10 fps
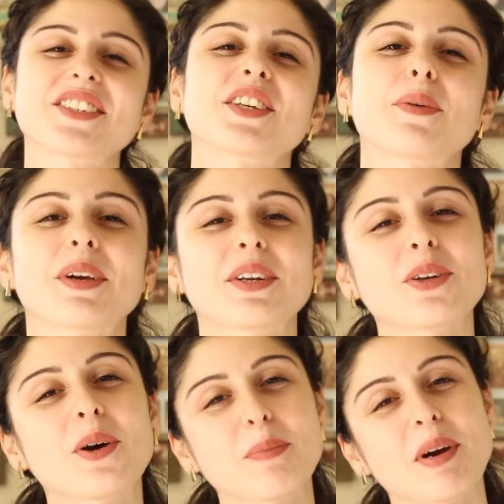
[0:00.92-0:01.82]
today we're going
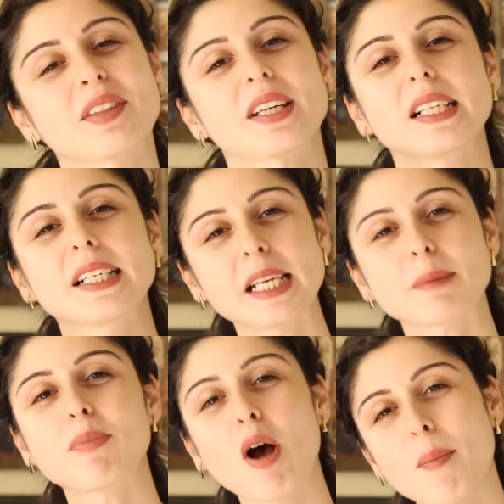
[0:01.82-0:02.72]
to talk about the
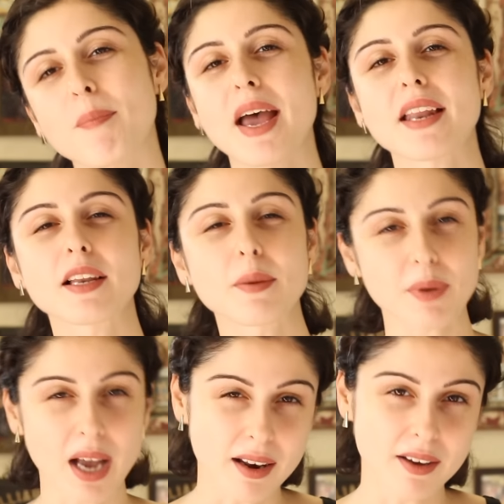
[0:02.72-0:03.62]
Clinique Pop Matte
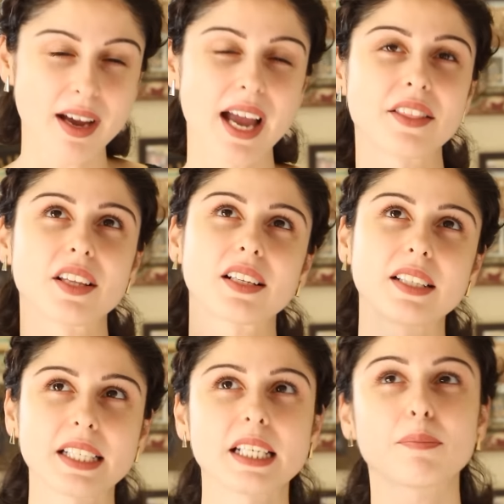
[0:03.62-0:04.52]
Lip Color and the
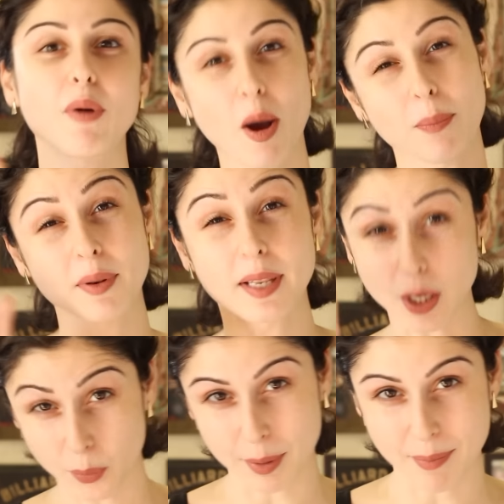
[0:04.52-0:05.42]
Clinique Pop
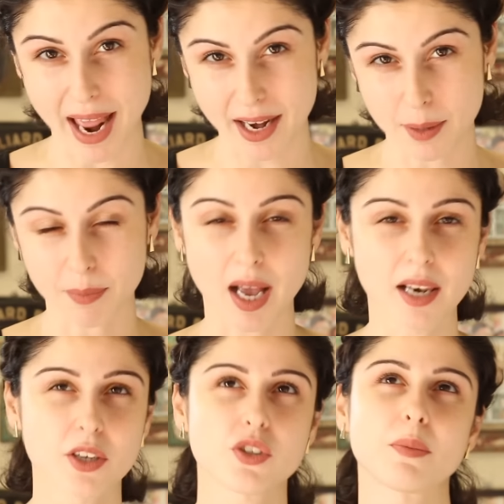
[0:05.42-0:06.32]
Liquid Matte Lip
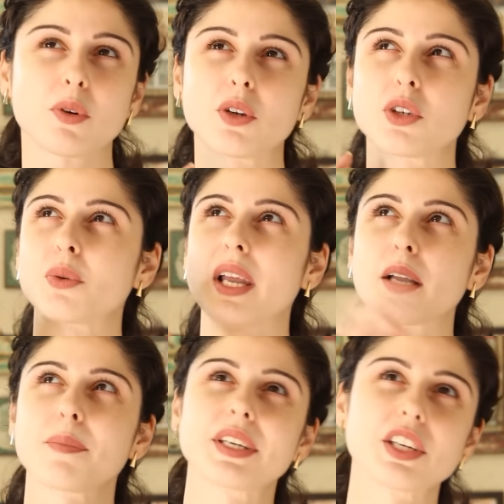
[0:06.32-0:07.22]
Color. So I'm going to do
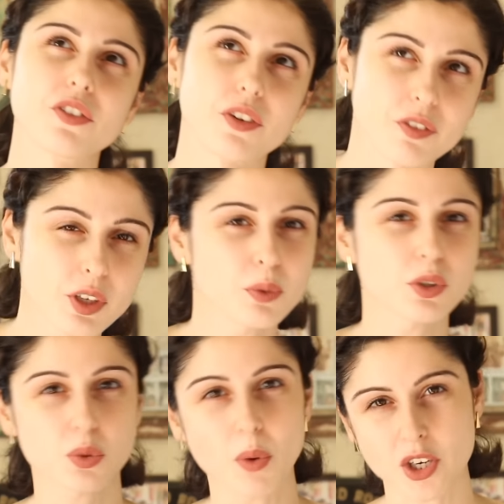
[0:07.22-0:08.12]
like a mini
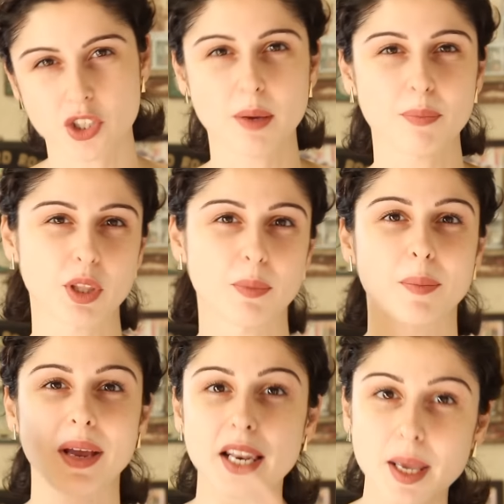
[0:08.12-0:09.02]
review, swatch them, put them
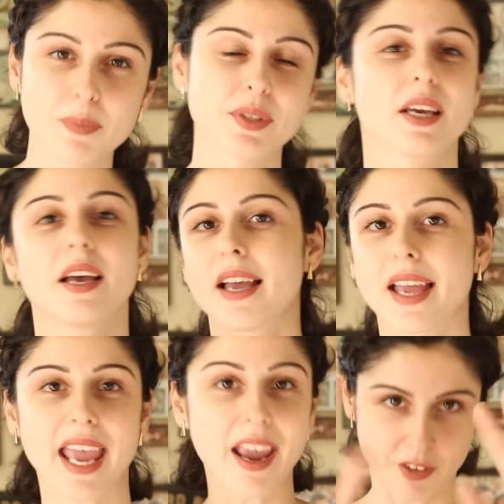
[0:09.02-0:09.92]
on my lips,
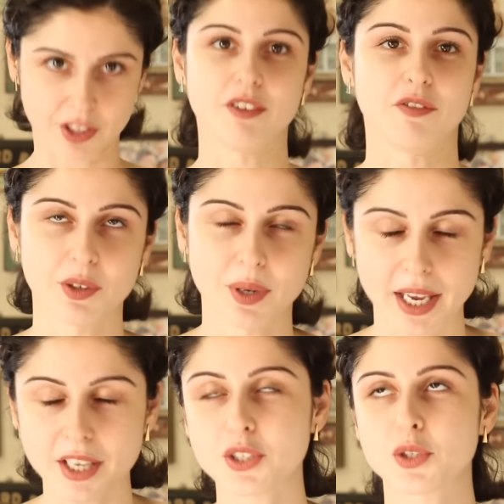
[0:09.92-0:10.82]
everything for you
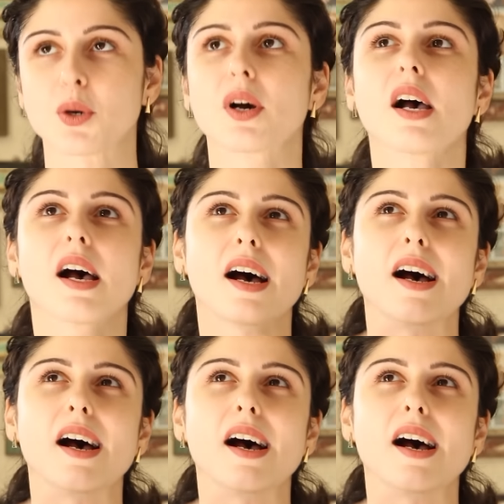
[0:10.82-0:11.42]
guys. So